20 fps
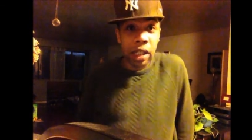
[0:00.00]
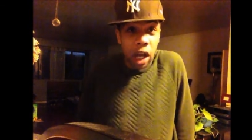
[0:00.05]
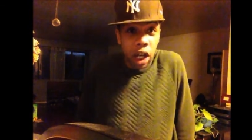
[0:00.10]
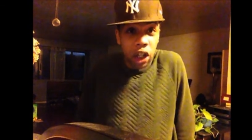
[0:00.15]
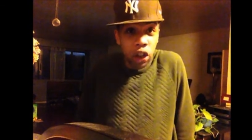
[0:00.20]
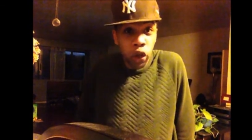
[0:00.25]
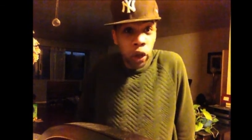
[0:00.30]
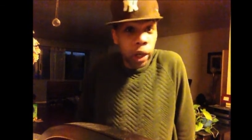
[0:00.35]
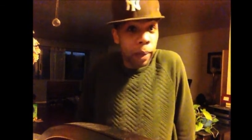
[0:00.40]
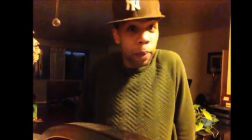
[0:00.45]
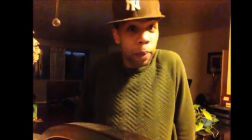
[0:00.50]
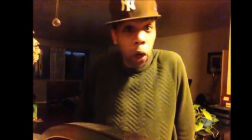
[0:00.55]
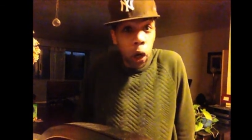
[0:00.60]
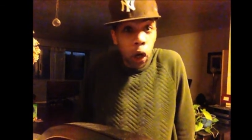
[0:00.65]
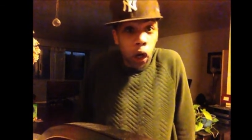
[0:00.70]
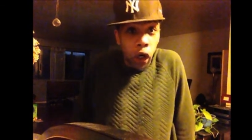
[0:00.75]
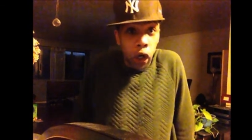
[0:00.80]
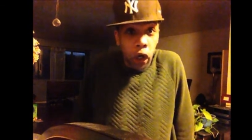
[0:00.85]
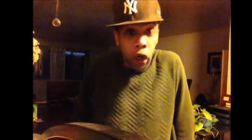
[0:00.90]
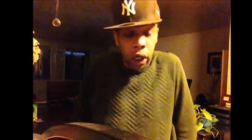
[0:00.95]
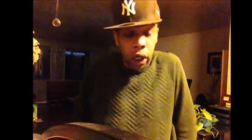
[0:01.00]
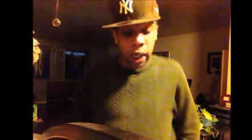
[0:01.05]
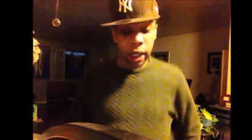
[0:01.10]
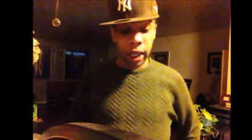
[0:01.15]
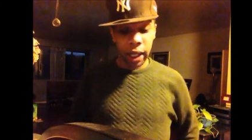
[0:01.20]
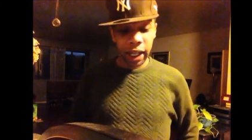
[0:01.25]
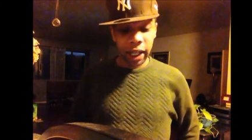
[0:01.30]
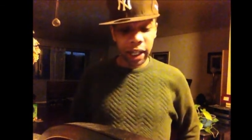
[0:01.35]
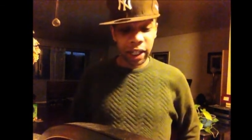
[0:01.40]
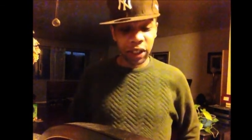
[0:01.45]
Don Draper.
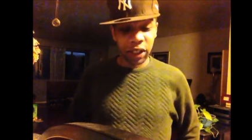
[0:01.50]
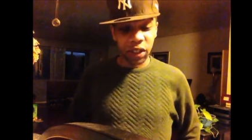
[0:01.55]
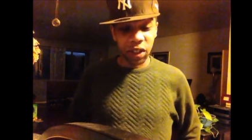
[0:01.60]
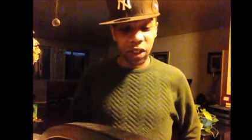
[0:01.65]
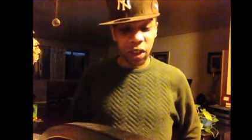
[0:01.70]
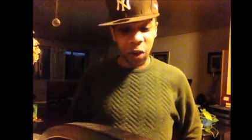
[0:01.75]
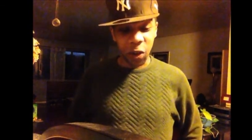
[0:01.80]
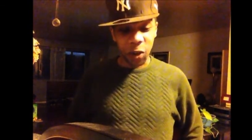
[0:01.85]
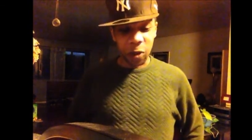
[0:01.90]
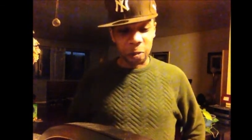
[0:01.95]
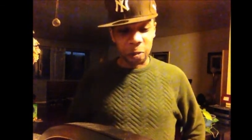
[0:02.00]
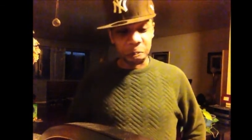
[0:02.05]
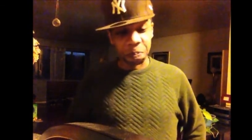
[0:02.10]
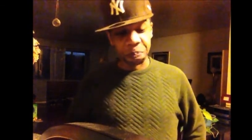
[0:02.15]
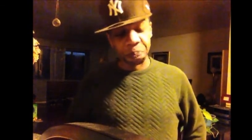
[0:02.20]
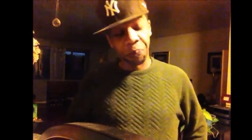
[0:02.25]
So